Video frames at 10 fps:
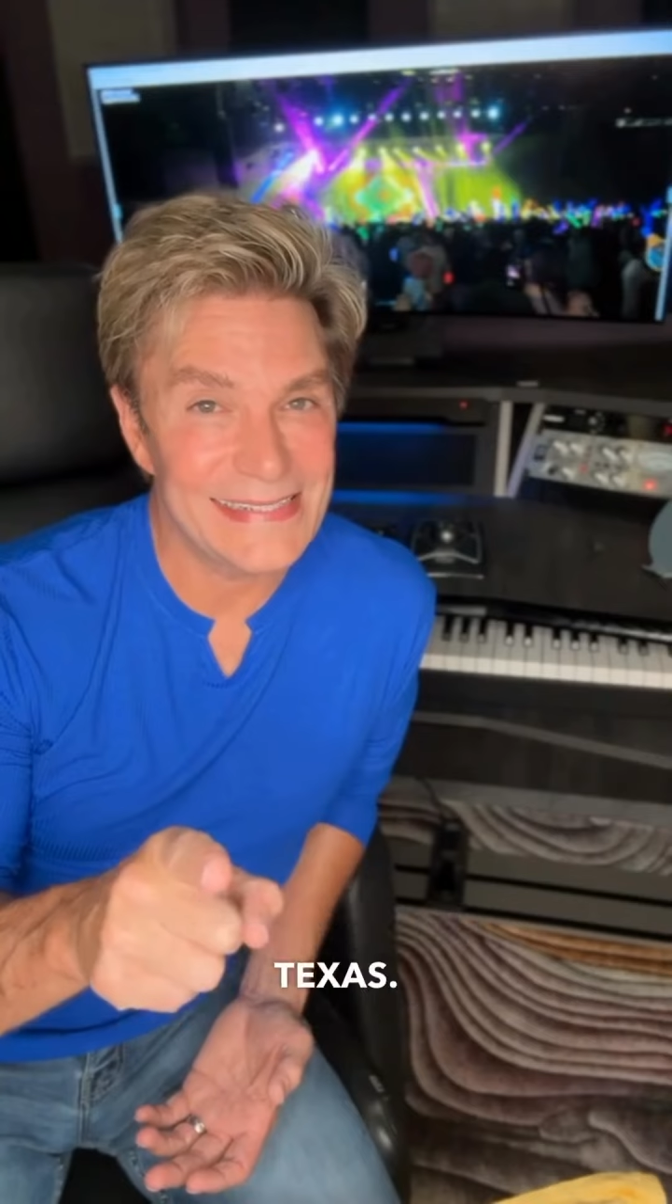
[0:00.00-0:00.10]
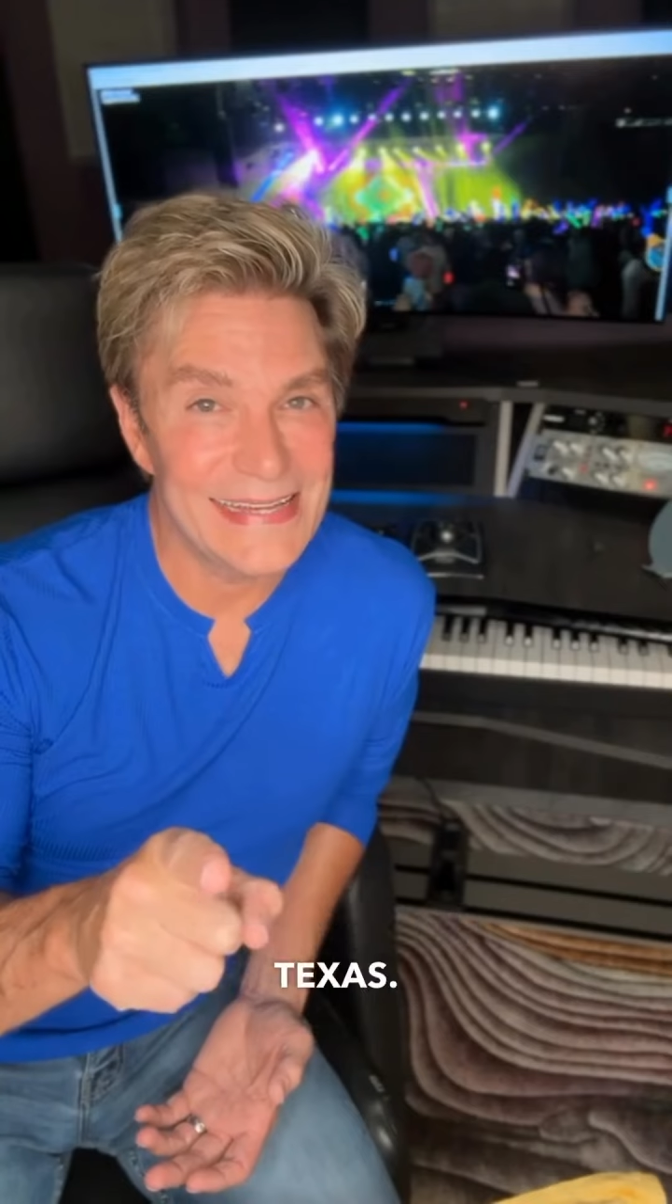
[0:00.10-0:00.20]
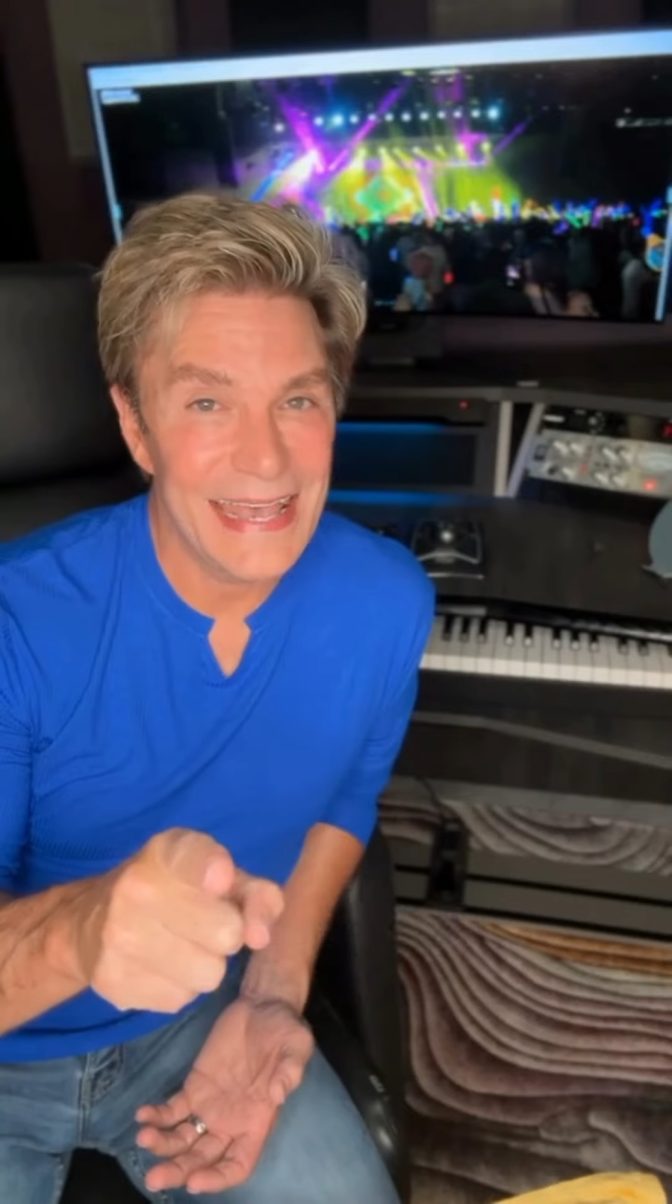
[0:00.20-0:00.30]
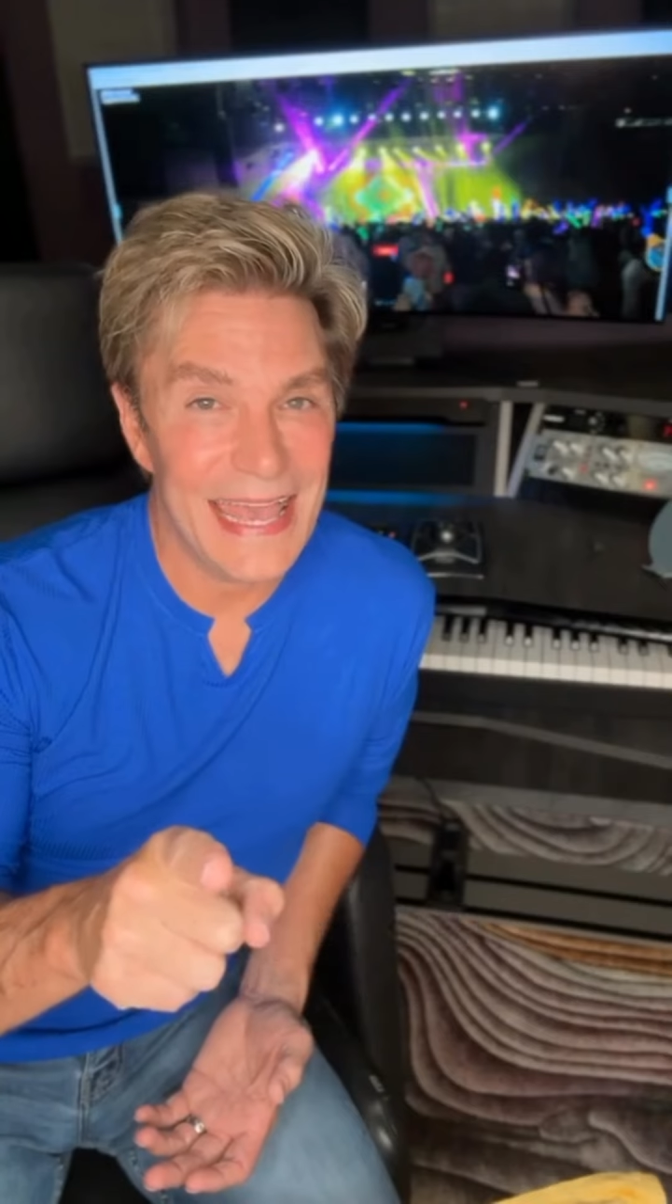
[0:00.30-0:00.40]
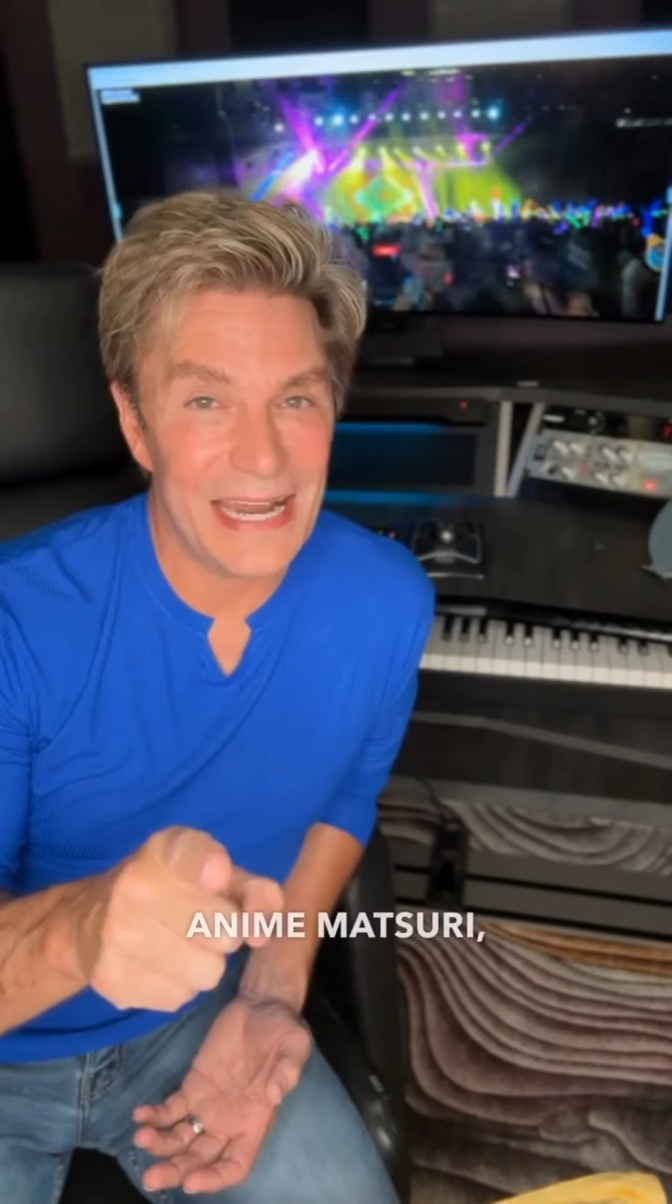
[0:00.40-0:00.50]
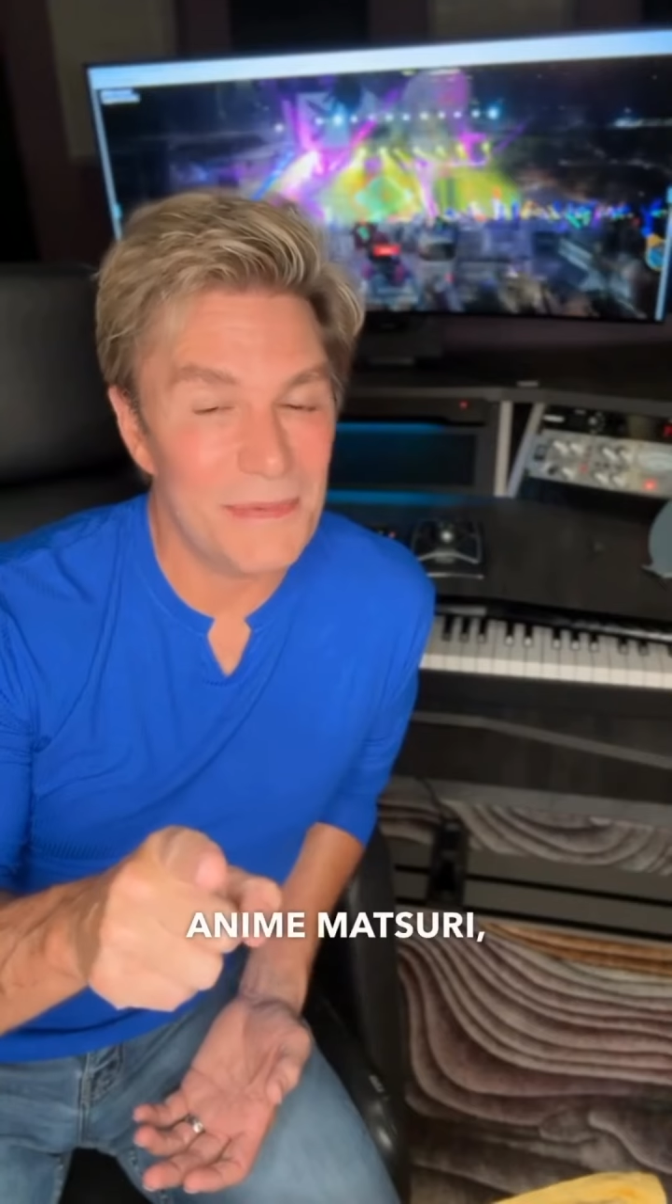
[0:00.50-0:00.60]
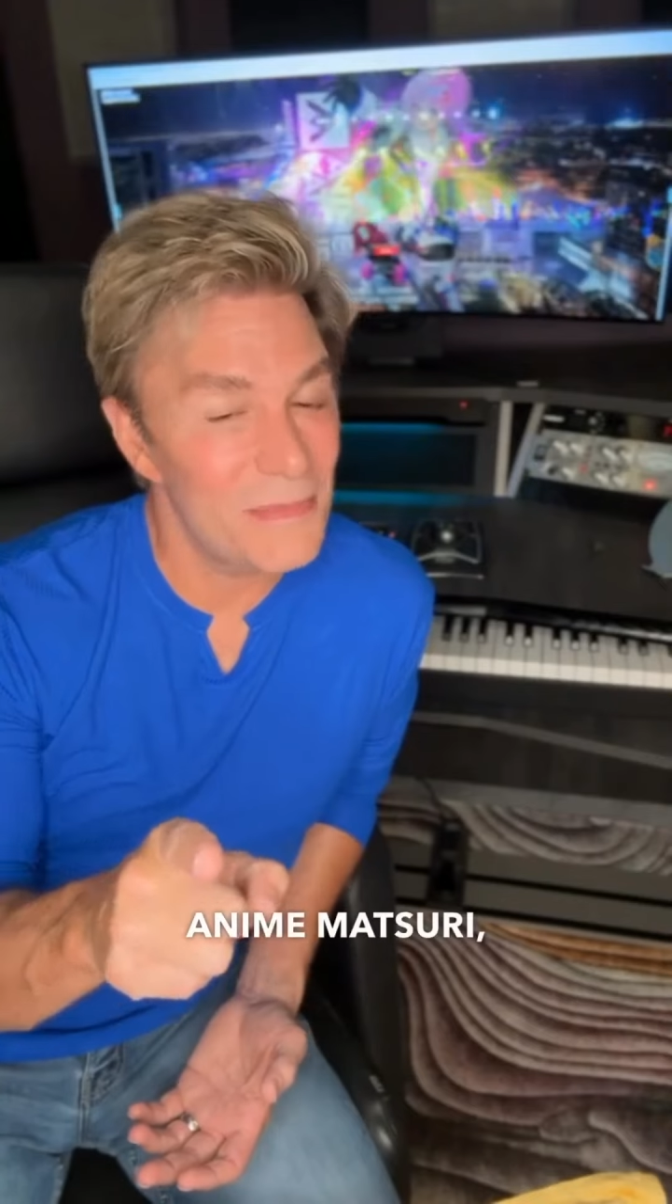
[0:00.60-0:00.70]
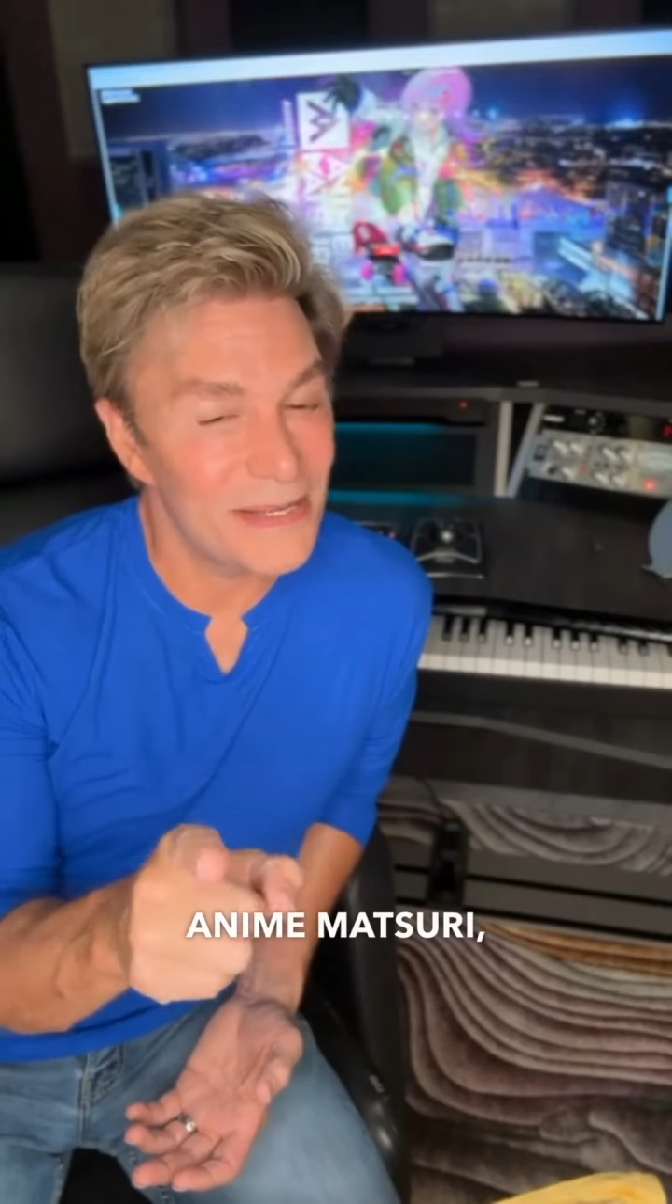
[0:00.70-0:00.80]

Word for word: Anime